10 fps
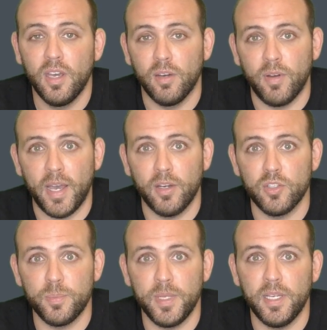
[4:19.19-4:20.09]
of higher
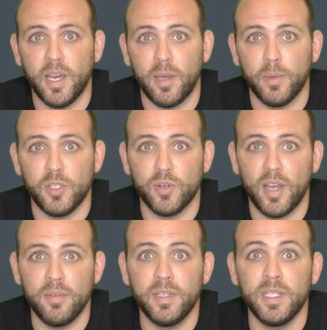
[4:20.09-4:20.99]
speed highway
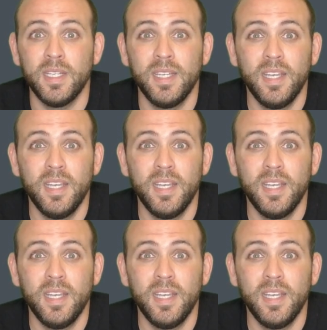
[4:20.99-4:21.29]
driving,